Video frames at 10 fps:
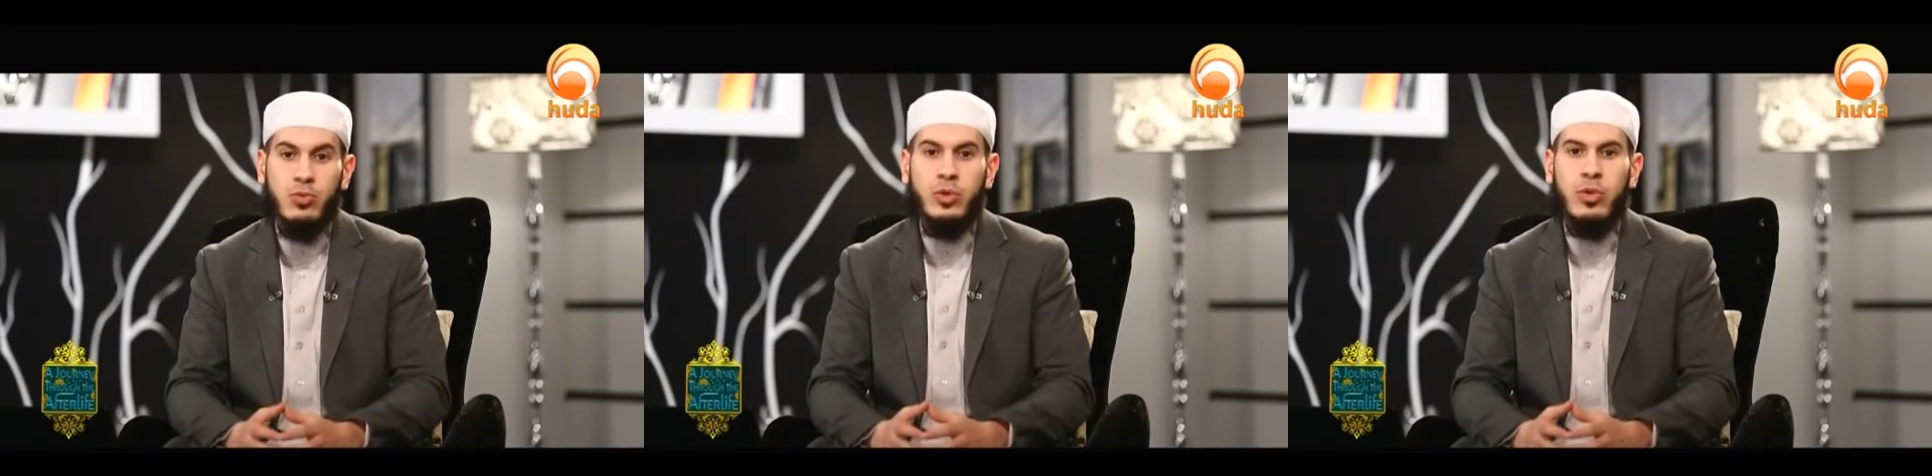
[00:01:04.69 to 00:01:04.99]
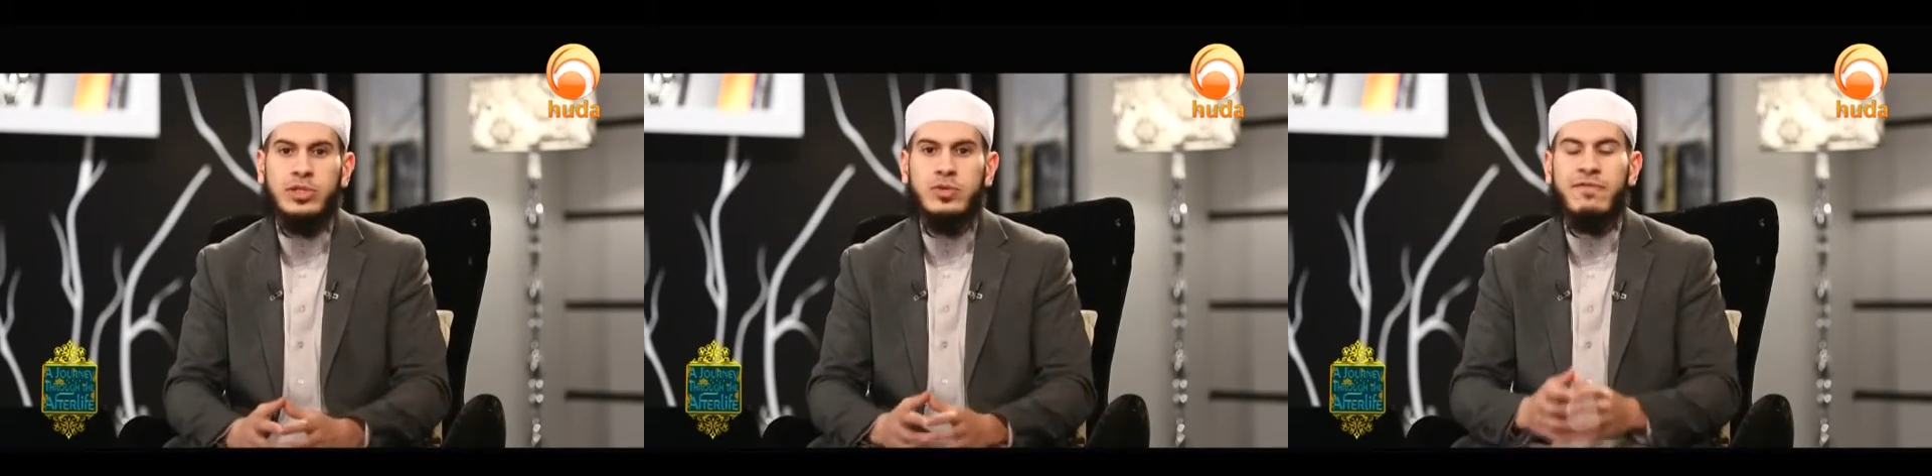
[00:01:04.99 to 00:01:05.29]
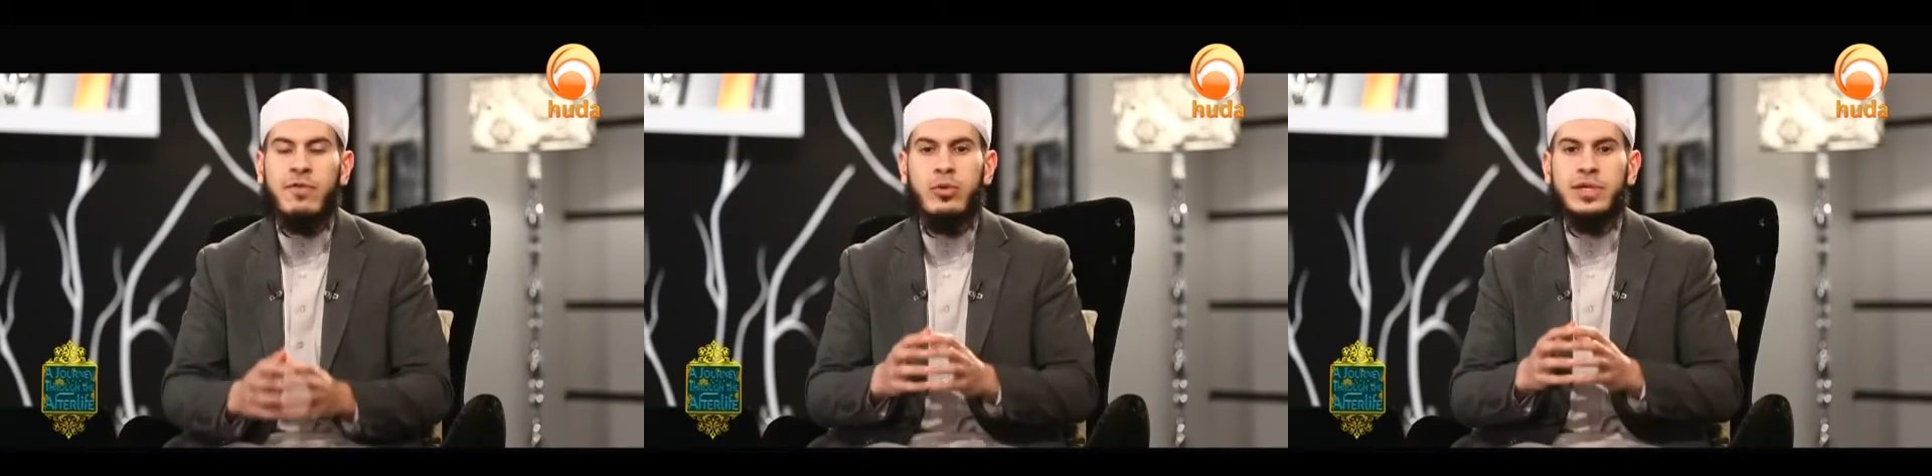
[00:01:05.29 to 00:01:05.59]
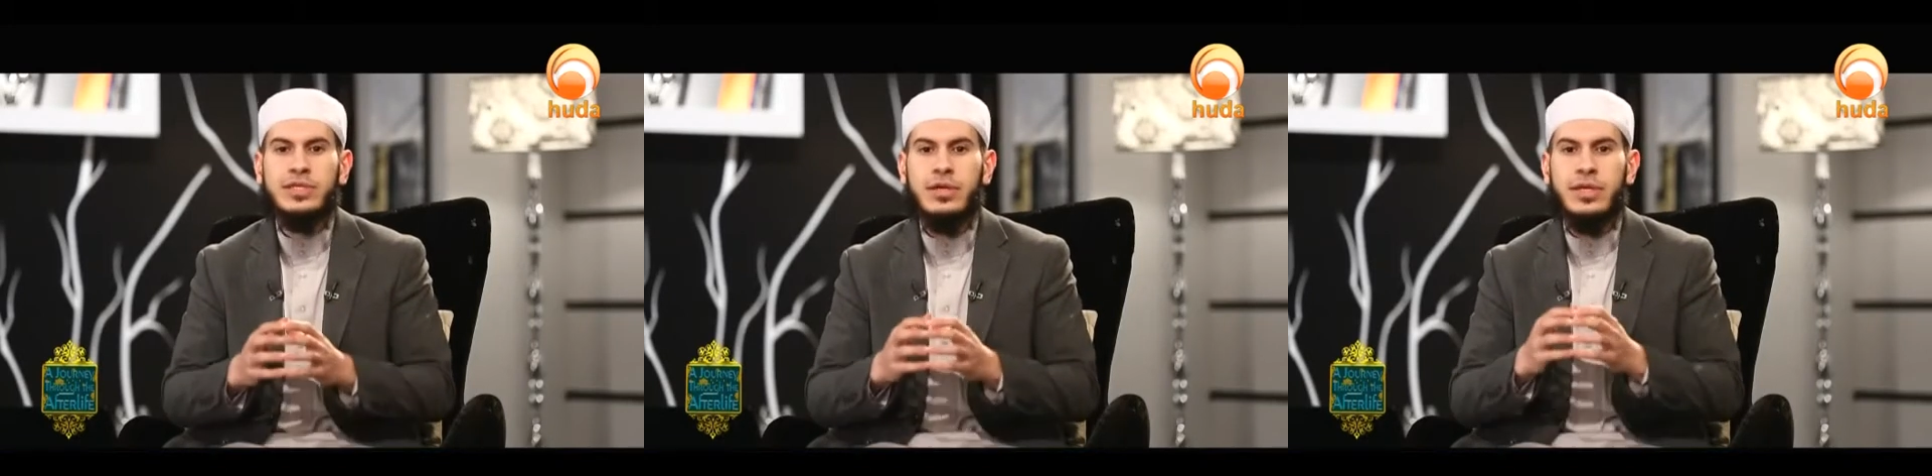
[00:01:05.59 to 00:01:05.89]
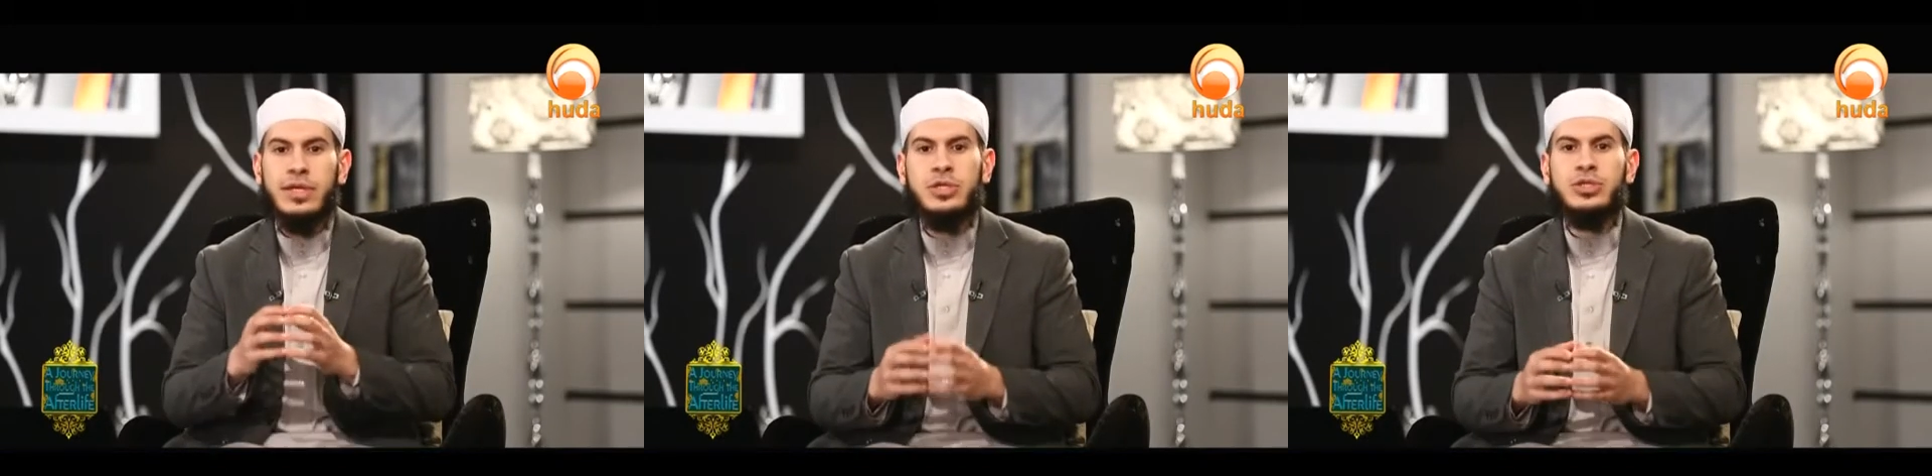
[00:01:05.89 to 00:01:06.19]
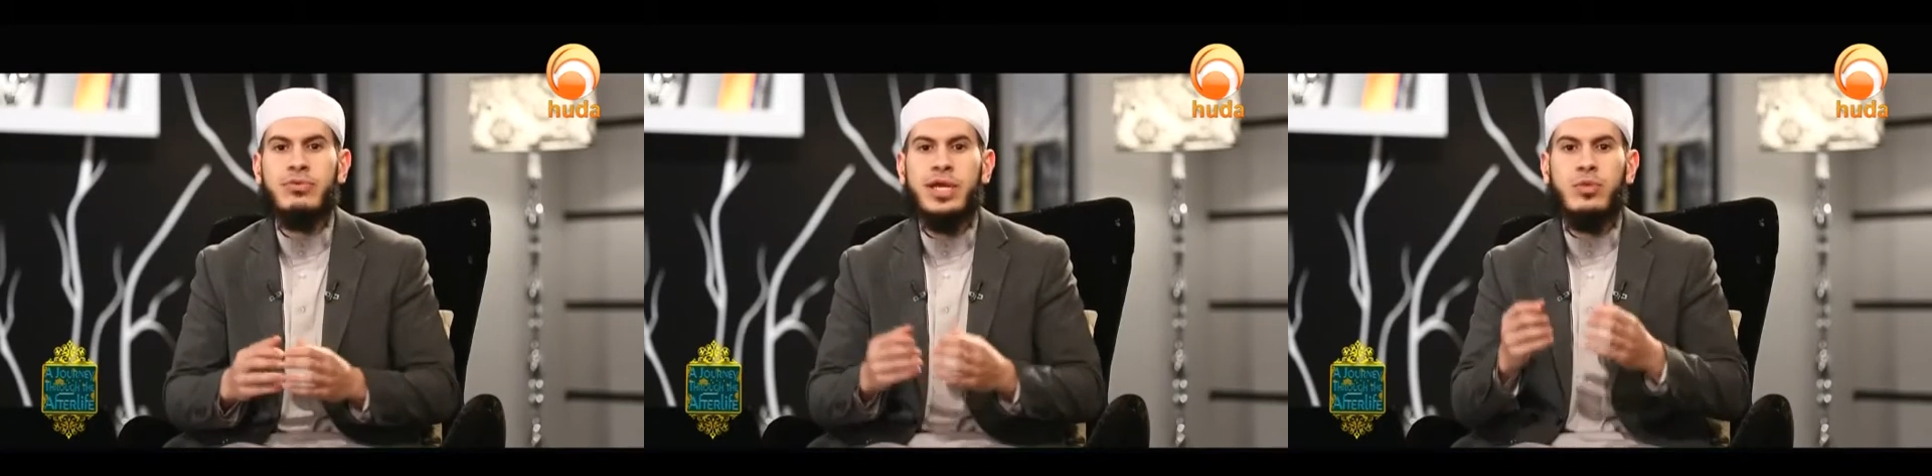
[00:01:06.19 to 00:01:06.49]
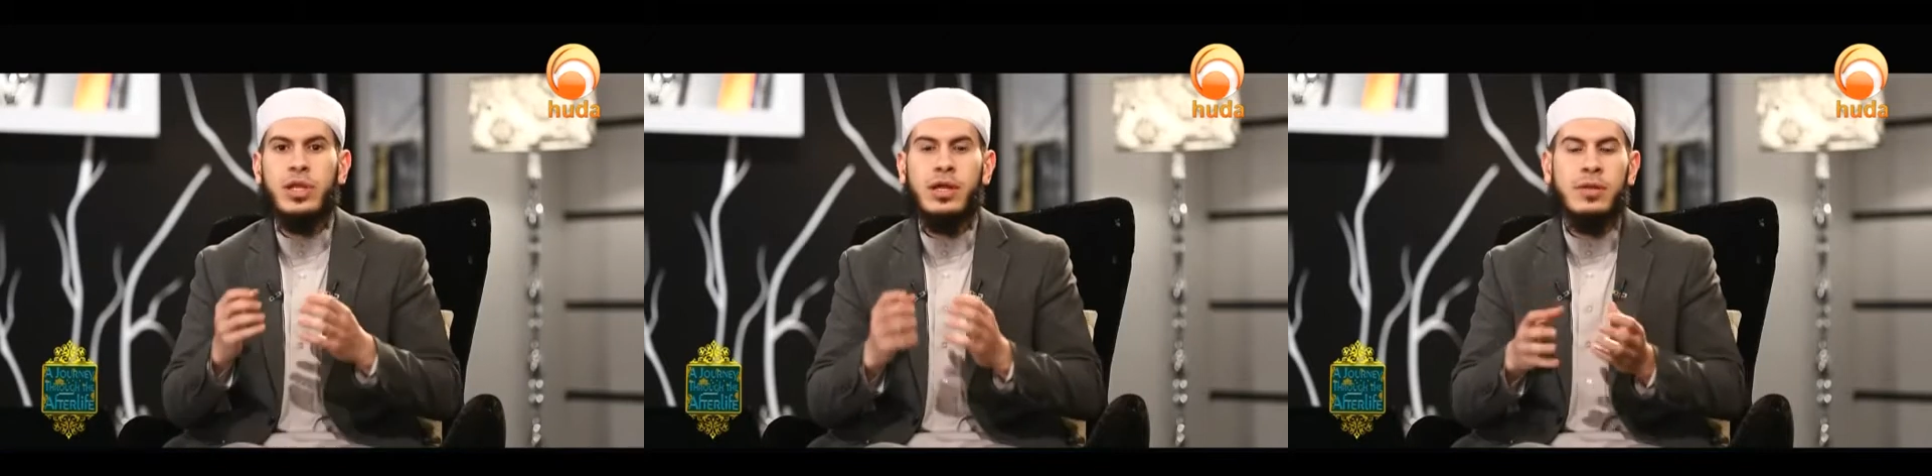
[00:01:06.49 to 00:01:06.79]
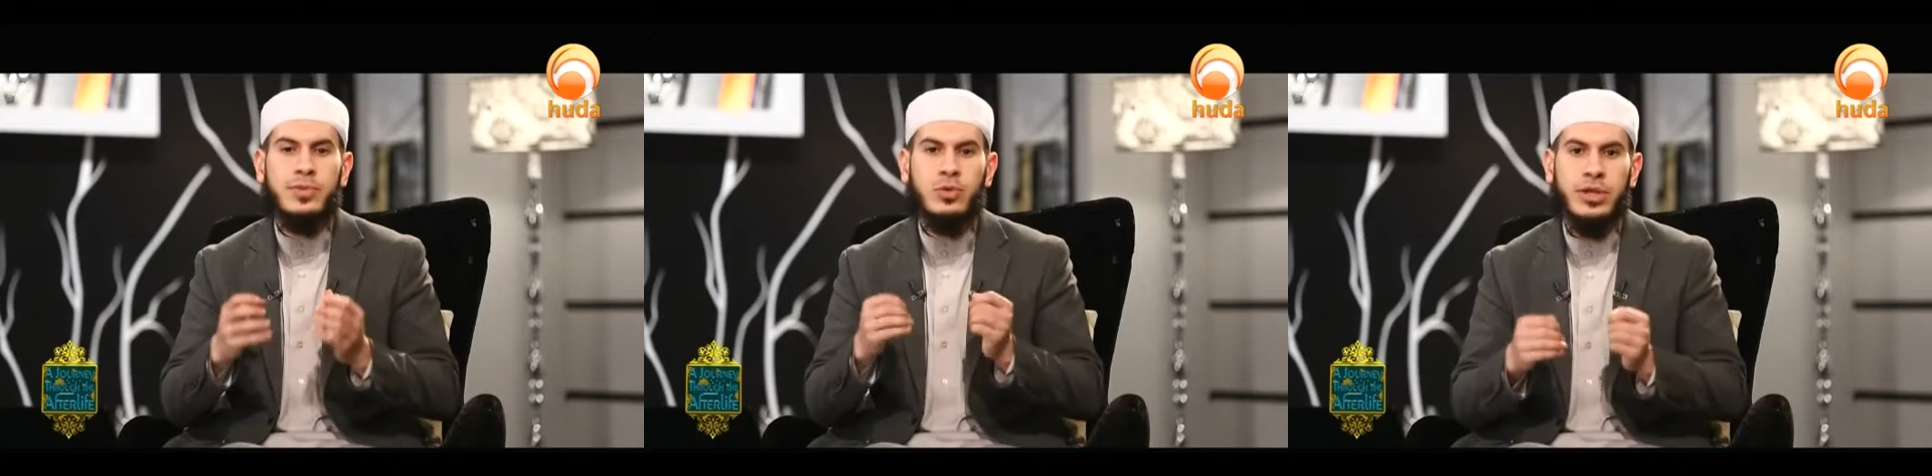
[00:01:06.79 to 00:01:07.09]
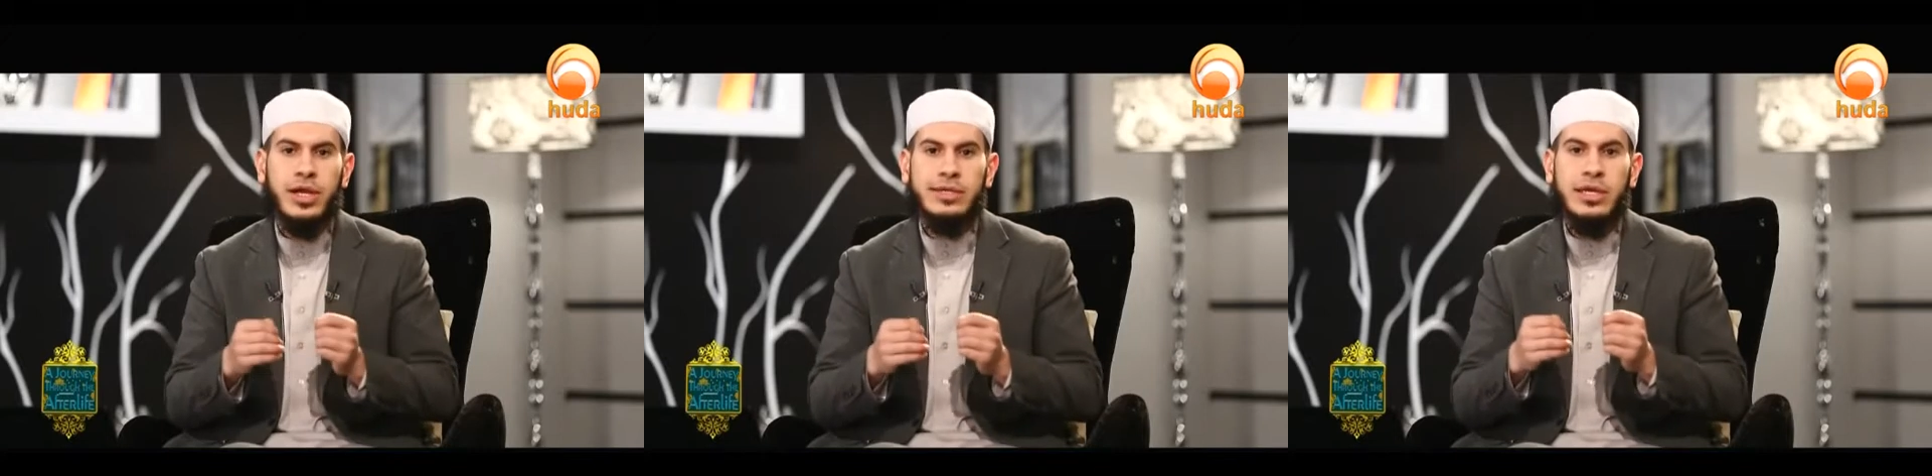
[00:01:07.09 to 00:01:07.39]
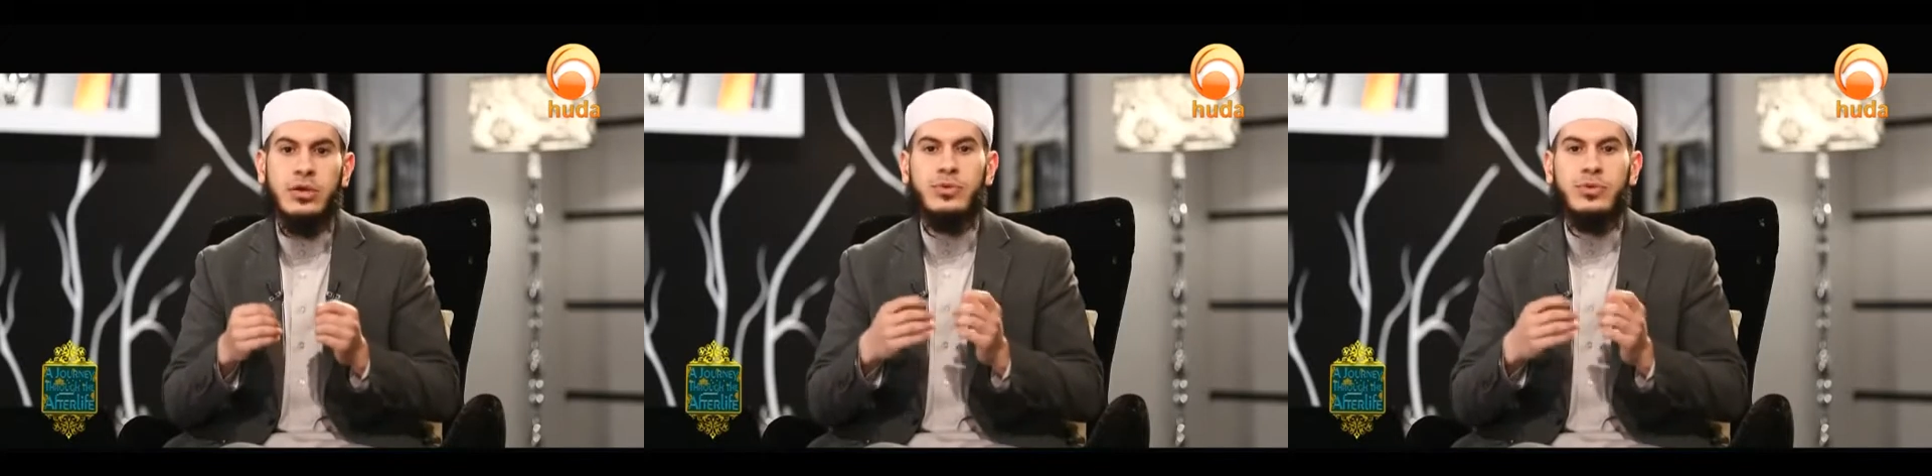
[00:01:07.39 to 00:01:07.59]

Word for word: we want to focus on an issue that will help you and I